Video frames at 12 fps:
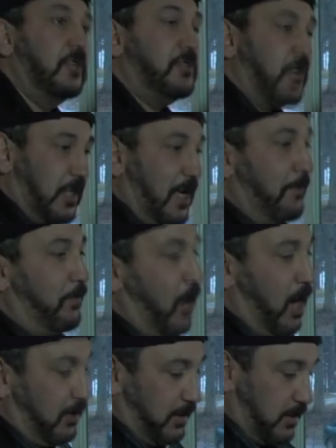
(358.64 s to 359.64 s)
Jack, I'm
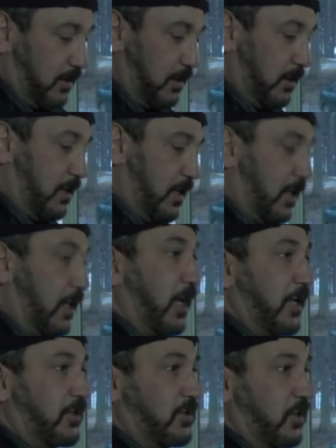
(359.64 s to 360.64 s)
Polly. How
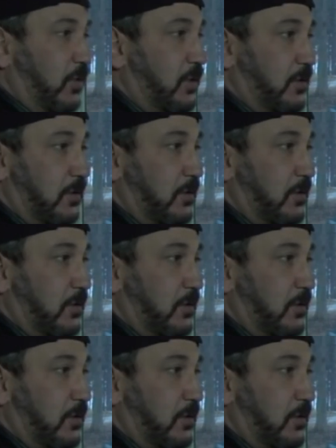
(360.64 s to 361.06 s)
you doing?